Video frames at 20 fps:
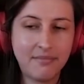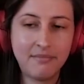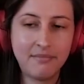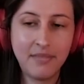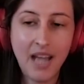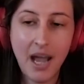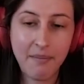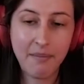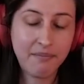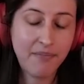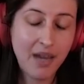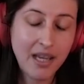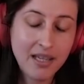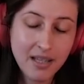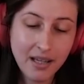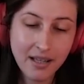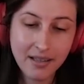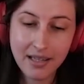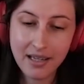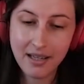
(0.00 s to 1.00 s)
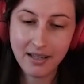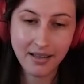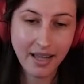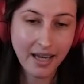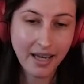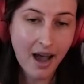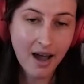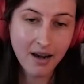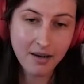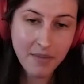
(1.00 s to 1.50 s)
yeah basically
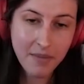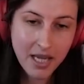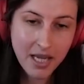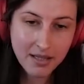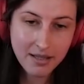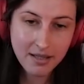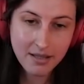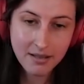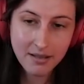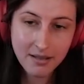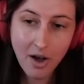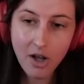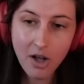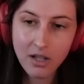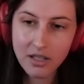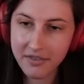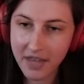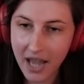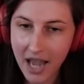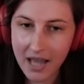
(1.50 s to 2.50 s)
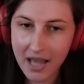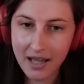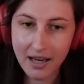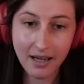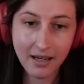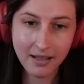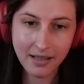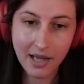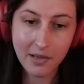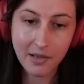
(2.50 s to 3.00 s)
like automates all of that
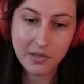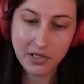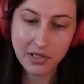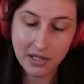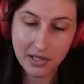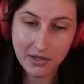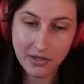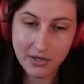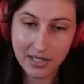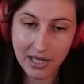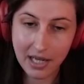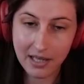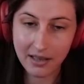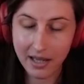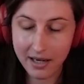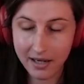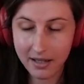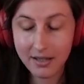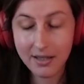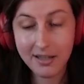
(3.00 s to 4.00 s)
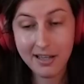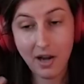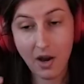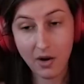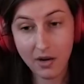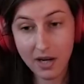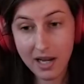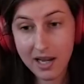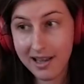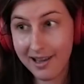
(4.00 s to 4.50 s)
and allows you to understand like
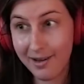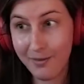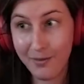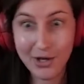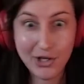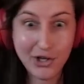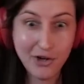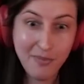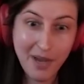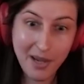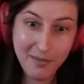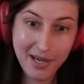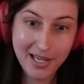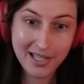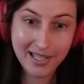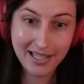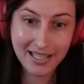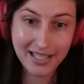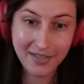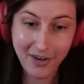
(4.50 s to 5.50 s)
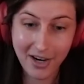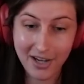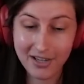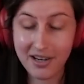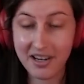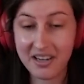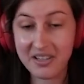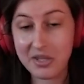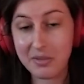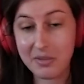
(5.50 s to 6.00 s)
okay which of my pieces of
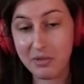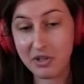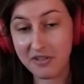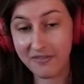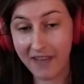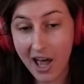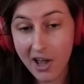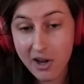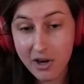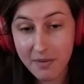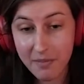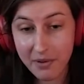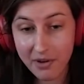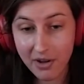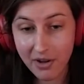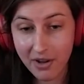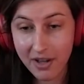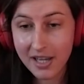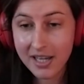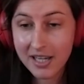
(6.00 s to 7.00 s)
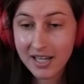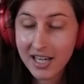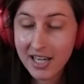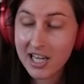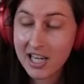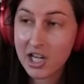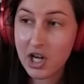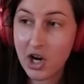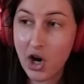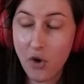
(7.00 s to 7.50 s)
content is the most valuable
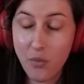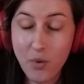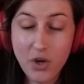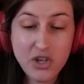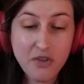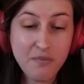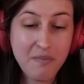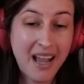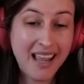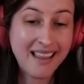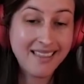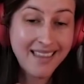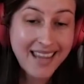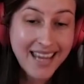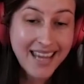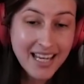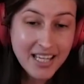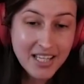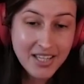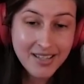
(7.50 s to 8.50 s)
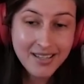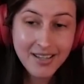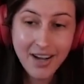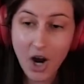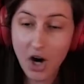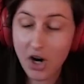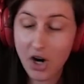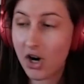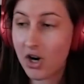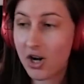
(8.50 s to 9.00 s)
you know which of my links
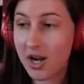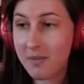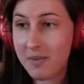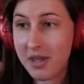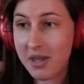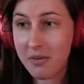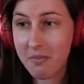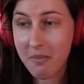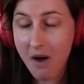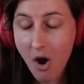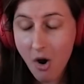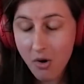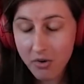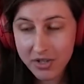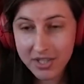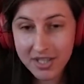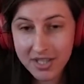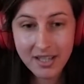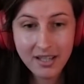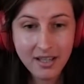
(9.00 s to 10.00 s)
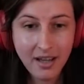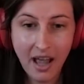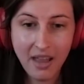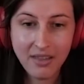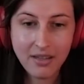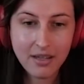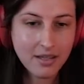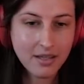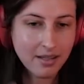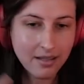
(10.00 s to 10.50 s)
are earning me the most. And
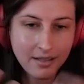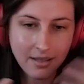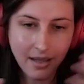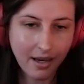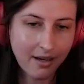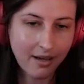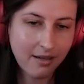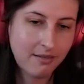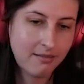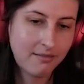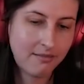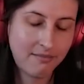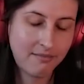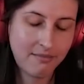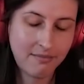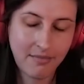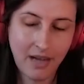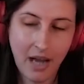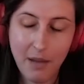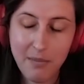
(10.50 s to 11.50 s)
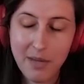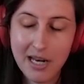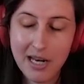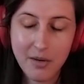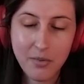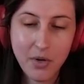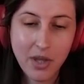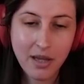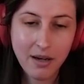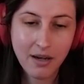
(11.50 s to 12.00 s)
this is like, I mean, a
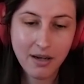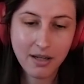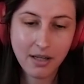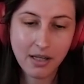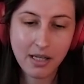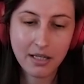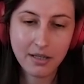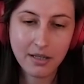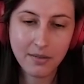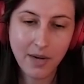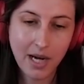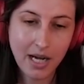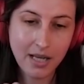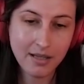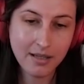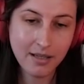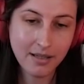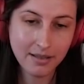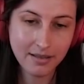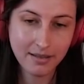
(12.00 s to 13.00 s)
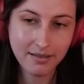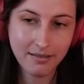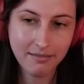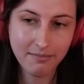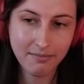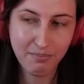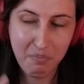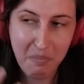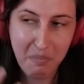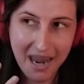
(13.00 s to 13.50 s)
really clear way to
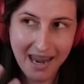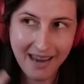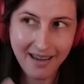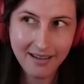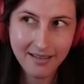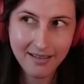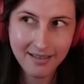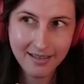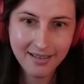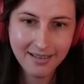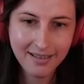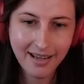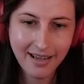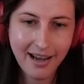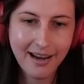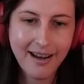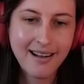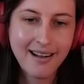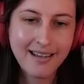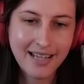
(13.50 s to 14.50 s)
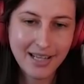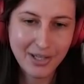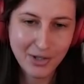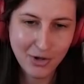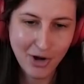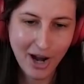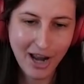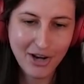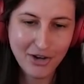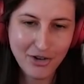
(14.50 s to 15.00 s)
make a content
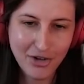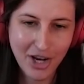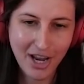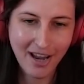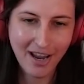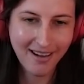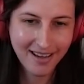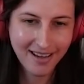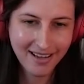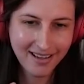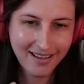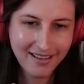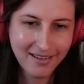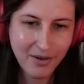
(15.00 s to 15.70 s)
strategy